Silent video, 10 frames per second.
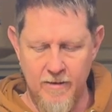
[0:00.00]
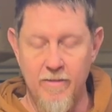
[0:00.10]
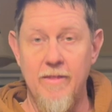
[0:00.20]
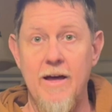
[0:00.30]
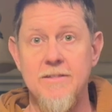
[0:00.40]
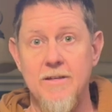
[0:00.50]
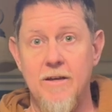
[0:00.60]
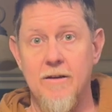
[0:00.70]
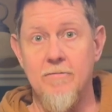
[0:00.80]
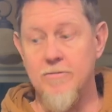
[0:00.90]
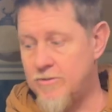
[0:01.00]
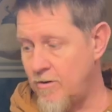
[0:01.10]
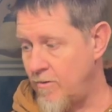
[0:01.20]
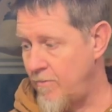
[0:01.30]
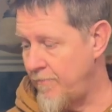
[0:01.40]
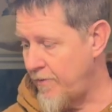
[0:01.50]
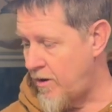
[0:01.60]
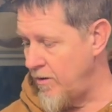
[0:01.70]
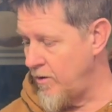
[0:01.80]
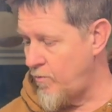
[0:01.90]
that's it. So
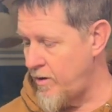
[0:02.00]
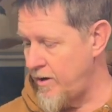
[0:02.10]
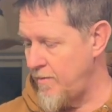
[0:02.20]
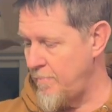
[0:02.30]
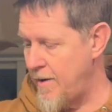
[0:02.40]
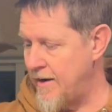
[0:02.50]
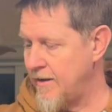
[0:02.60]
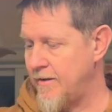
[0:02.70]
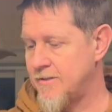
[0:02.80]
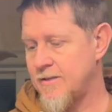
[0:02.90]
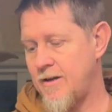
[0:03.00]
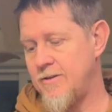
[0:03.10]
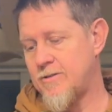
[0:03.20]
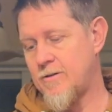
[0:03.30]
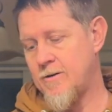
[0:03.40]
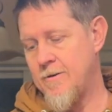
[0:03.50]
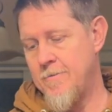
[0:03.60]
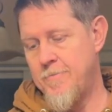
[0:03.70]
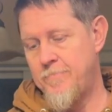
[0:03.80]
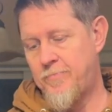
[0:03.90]
all-in-one mandolin slicer,
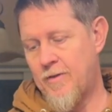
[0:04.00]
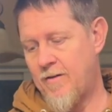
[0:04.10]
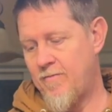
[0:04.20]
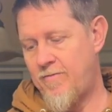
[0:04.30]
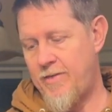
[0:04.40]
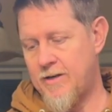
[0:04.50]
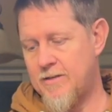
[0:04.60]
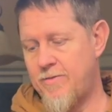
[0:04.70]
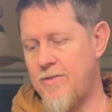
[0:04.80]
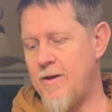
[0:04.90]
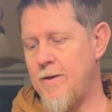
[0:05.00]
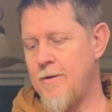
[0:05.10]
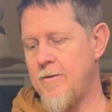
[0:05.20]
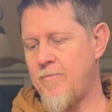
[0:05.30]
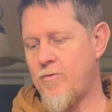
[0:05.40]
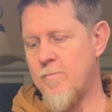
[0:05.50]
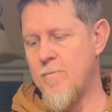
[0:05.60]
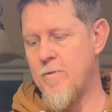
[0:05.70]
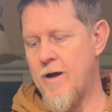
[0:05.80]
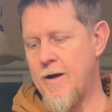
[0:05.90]
thick to thin, from
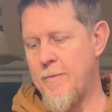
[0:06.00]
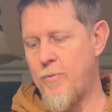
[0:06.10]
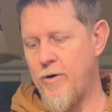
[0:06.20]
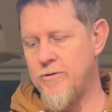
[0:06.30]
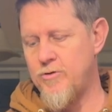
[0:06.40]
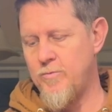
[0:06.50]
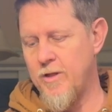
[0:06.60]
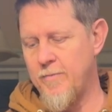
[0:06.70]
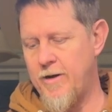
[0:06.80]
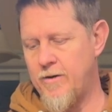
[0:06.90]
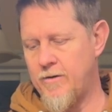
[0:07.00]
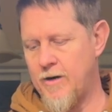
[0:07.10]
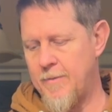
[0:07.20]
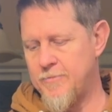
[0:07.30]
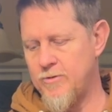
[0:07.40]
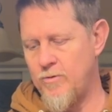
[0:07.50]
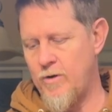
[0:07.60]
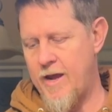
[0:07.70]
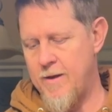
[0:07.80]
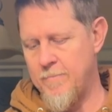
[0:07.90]
0.2 millimeter up to
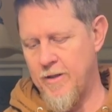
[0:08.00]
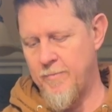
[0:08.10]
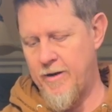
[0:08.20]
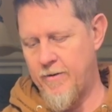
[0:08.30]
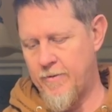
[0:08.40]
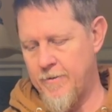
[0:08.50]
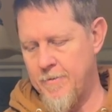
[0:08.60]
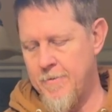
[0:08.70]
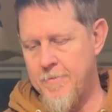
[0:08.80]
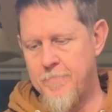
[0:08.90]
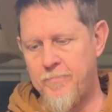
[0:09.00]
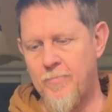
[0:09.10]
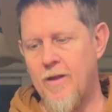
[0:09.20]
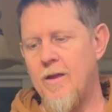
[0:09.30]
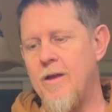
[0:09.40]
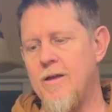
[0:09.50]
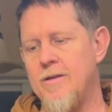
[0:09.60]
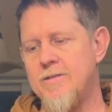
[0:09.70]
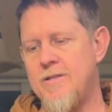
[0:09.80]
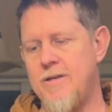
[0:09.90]
8 millimeter
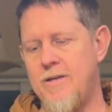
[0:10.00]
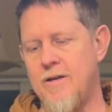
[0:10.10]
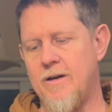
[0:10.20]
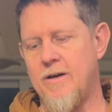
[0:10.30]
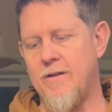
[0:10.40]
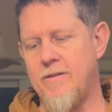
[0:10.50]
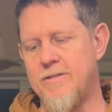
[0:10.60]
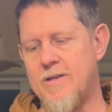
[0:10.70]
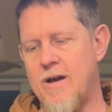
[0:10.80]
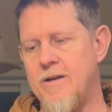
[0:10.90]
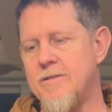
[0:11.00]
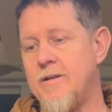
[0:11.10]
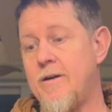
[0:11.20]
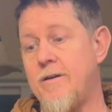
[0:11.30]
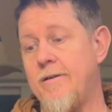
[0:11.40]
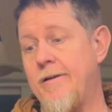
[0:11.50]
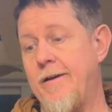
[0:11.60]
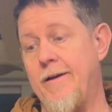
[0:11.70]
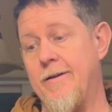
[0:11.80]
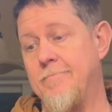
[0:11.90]
is the size there.
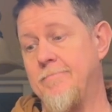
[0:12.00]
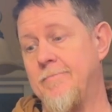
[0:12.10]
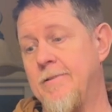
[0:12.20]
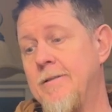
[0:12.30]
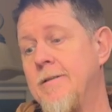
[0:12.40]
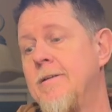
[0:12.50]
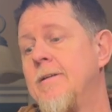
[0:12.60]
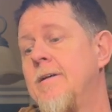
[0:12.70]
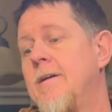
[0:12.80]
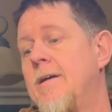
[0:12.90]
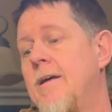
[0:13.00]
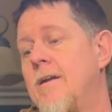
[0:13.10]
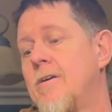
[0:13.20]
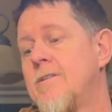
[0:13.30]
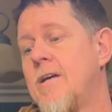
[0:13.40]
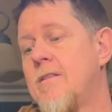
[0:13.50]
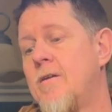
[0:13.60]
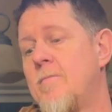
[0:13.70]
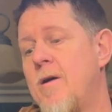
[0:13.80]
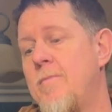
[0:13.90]
And it looks like there
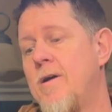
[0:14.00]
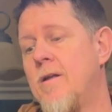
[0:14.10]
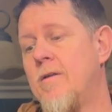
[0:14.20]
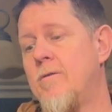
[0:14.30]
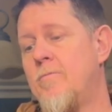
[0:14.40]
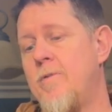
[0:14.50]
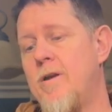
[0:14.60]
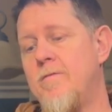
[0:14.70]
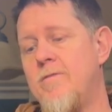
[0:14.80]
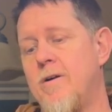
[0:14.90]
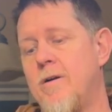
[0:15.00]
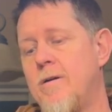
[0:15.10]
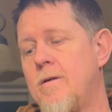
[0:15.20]
might be a little bit of a